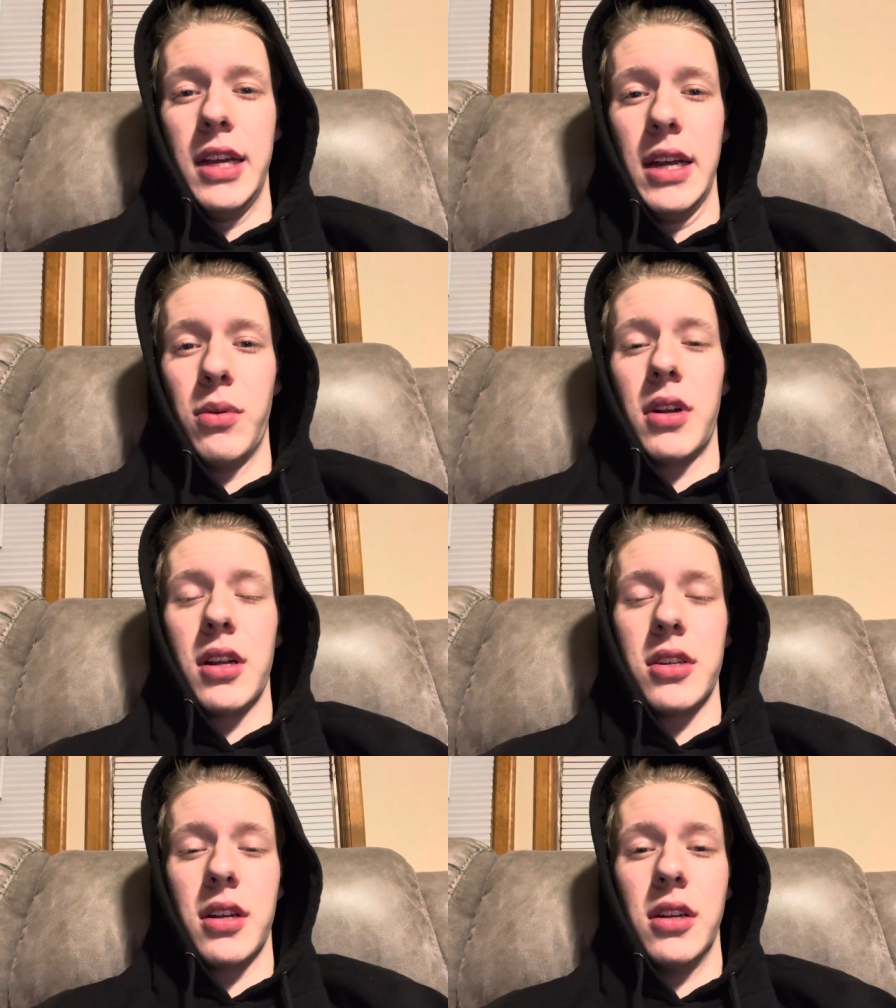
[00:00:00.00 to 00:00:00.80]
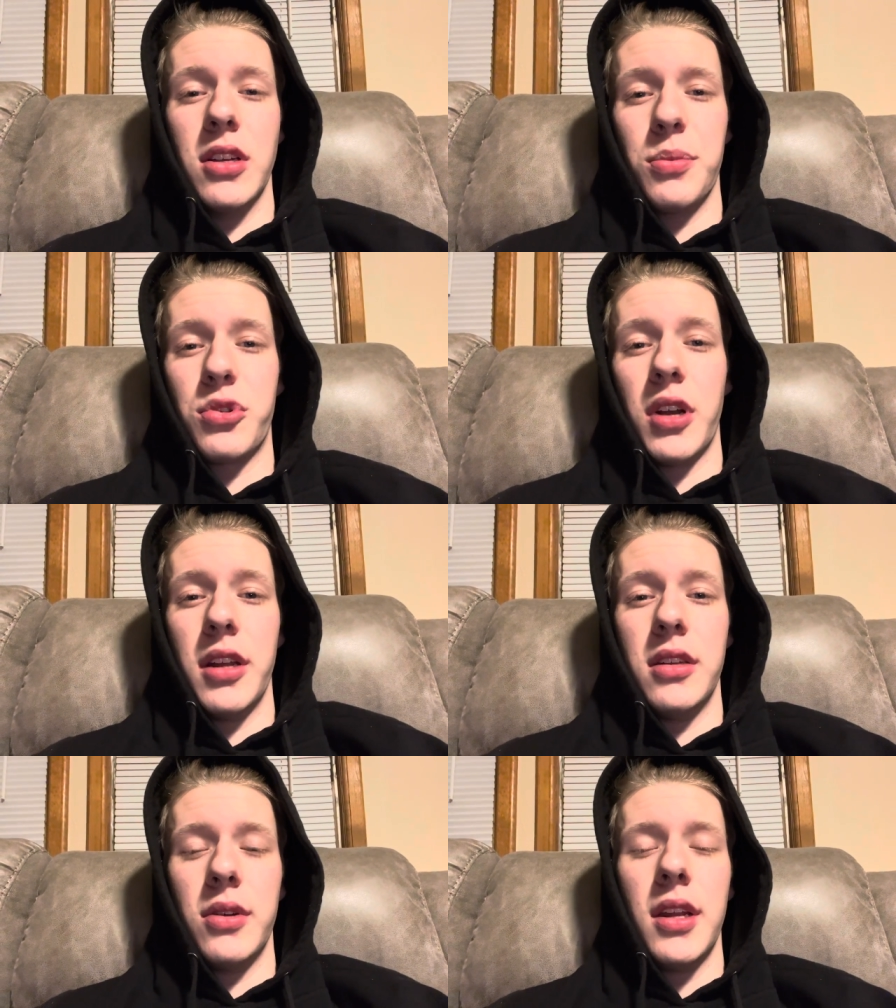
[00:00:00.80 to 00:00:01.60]
and we're just going to jump straight
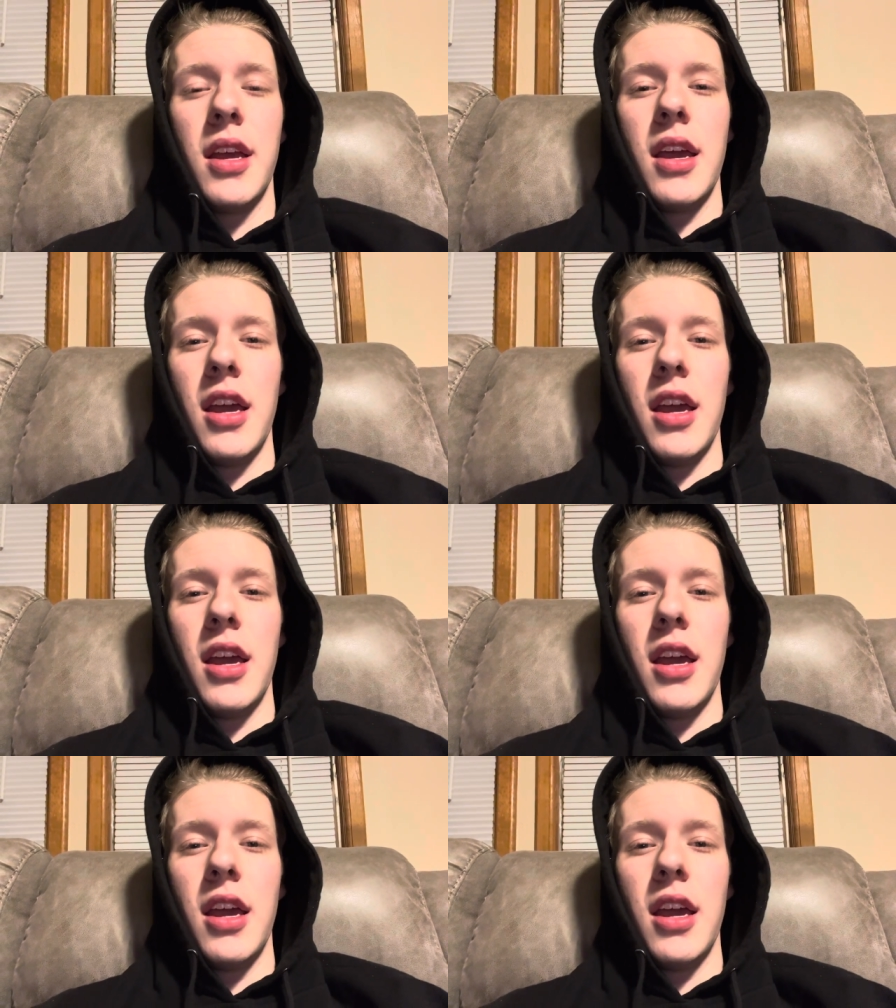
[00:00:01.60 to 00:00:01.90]
into it.